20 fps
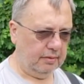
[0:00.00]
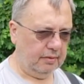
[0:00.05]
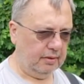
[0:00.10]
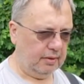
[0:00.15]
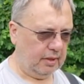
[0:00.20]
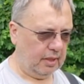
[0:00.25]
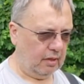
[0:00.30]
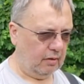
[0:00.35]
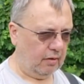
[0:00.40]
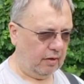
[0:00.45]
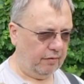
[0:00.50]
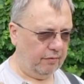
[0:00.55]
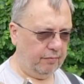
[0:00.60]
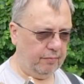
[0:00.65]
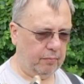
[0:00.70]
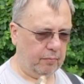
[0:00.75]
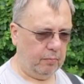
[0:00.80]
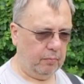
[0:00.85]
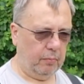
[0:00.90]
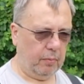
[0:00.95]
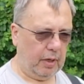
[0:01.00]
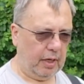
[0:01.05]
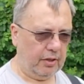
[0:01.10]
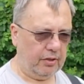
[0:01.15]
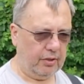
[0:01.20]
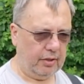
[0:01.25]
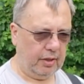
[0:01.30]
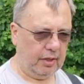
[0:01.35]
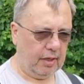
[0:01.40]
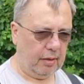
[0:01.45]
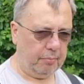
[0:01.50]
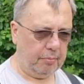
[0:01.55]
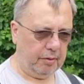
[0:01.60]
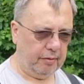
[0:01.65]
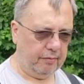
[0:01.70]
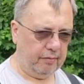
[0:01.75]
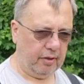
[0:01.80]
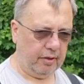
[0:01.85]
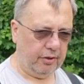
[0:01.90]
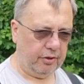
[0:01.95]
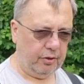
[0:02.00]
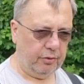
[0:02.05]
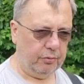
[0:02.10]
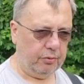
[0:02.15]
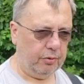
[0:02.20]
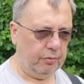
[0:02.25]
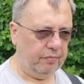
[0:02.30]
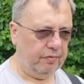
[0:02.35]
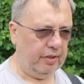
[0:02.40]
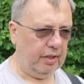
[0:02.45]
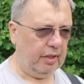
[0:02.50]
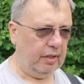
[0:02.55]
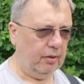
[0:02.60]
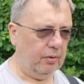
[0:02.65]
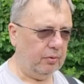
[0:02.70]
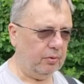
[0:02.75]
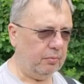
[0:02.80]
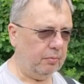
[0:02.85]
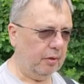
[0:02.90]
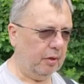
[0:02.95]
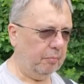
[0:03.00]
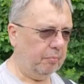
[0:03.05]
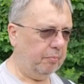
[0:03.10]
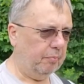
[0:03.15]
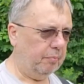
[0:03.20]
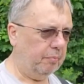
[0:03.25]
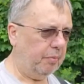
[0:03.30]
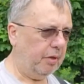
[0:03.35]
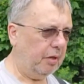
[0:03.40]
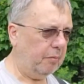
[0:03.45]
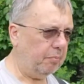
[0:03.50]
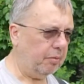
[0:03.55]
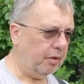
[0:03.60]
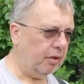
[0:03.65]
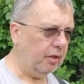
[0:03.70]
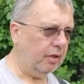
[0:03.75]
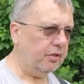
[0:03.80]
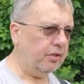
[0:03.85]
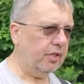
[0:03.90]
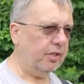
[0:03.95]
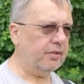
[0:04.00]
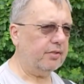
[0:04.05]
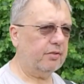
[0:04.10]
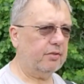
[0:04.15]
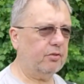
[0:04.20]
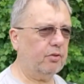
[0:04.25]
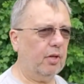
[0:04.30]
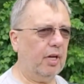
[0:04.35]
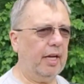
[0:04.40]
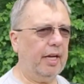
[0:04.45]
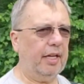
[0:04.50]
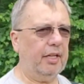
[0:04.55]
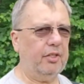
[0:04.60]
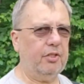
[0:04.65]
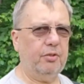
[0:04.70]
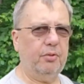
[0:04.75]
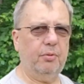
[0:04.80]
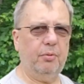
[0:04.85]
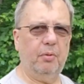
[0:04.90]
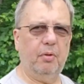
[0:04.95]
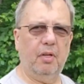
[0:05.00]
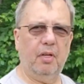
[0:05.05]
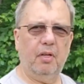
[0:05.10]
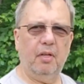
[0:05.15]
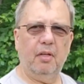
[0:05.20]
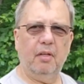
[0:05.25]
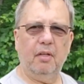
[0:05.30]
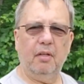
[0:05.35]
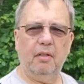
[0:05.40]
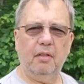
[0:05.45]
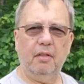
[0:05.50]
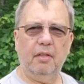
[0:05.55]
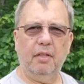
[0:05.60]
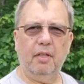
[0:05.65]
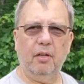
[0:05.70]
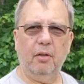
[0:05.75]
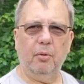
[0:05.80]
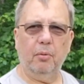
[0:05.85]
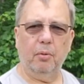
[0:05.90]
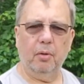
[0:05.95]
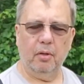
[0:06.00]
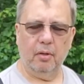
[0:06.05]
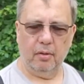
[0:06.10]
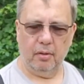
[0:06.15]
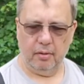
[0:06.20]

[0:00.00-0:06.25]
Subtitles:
I've watched a couple of other YouTube videos where people are just trying to, you know,